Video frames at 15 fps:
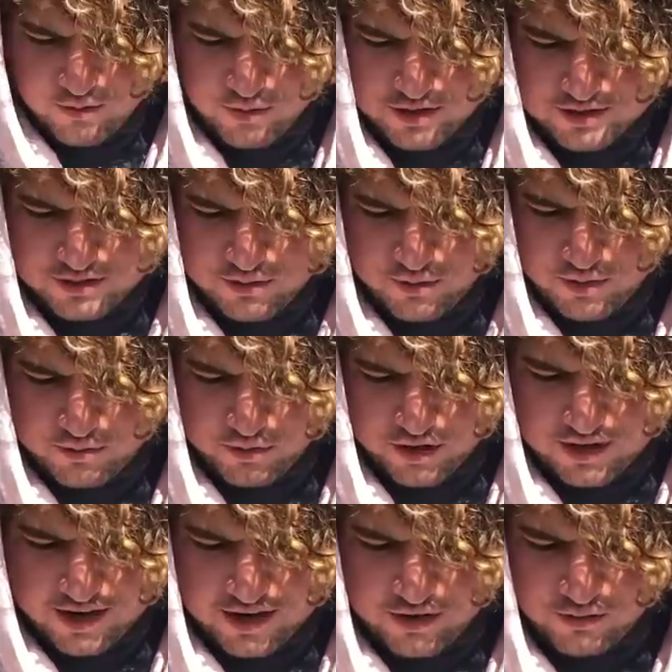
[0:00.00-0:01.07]
What is the one word
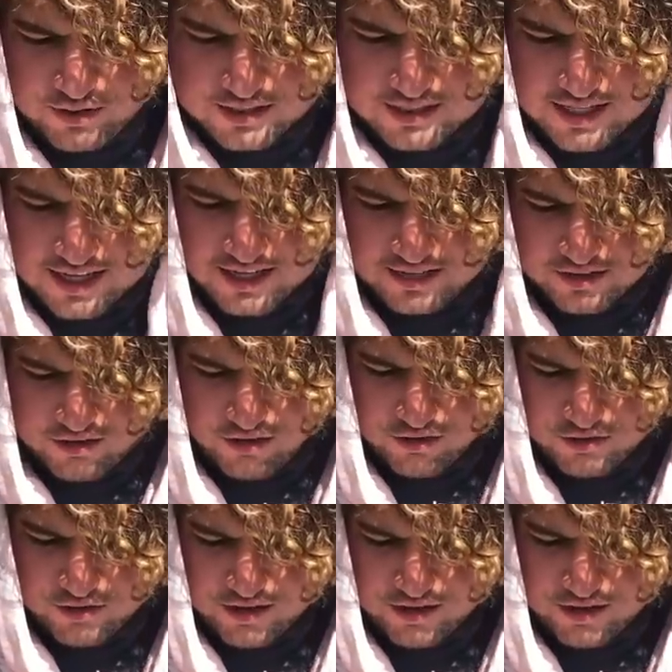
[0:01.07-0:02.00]
I always say and call you